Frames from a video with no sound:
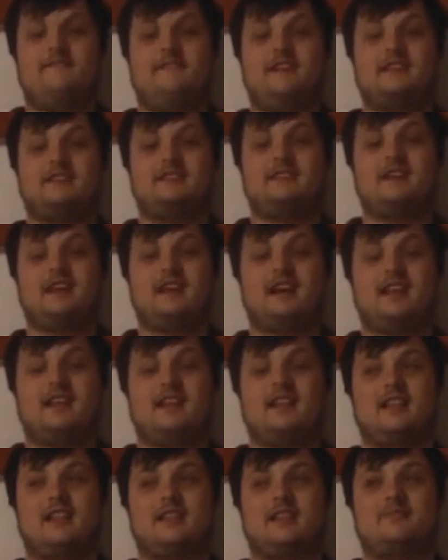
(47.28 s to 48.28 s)

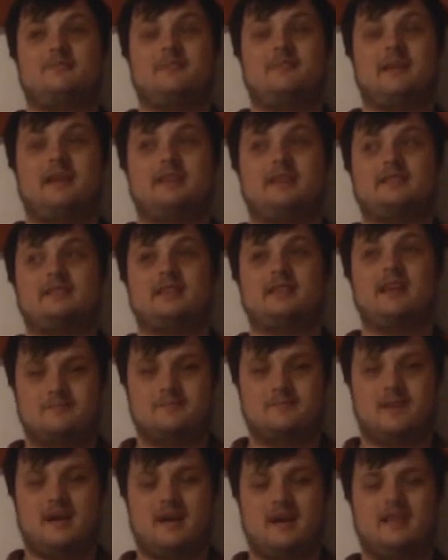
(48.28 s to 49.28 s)
physical based
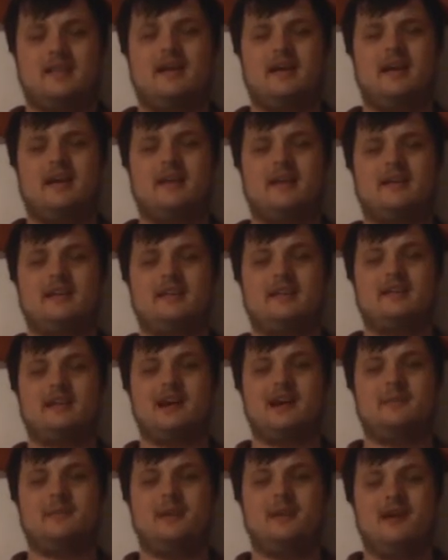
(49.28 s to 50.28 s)
attacking
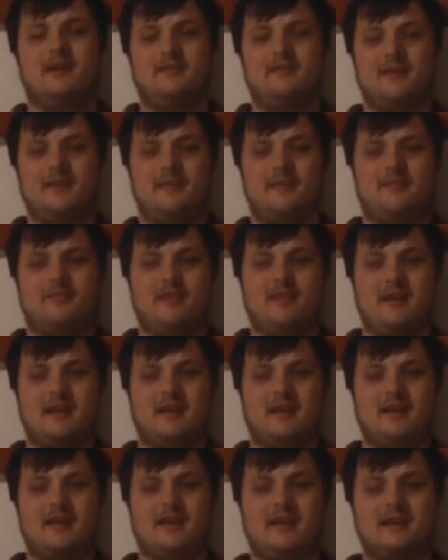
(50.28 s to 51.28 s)
type, while
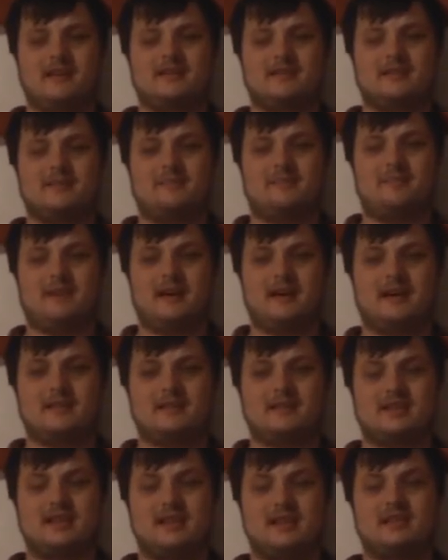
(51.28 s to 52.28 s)
fire is the
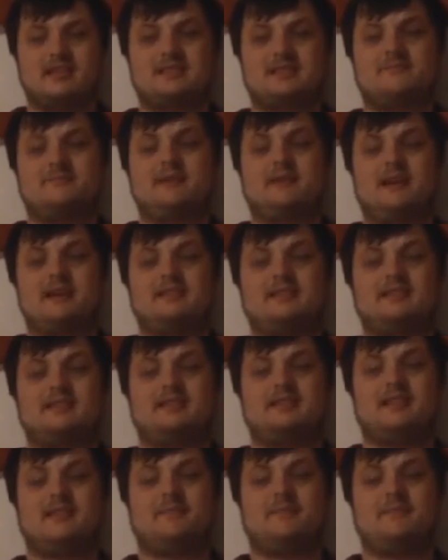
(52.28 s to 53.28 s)
best
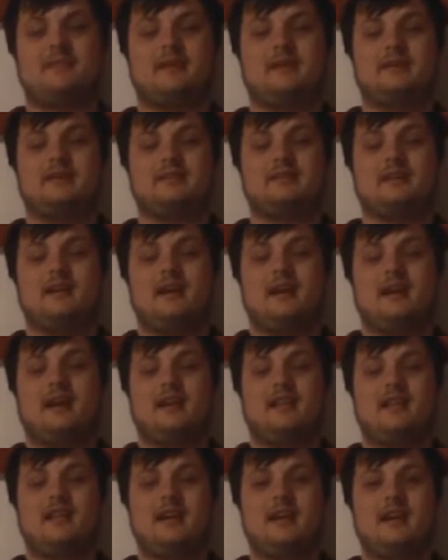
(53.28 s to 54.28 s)
special based
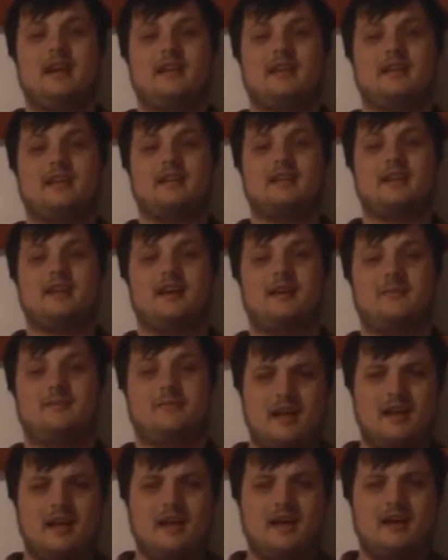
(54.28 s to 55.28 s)
attacking type.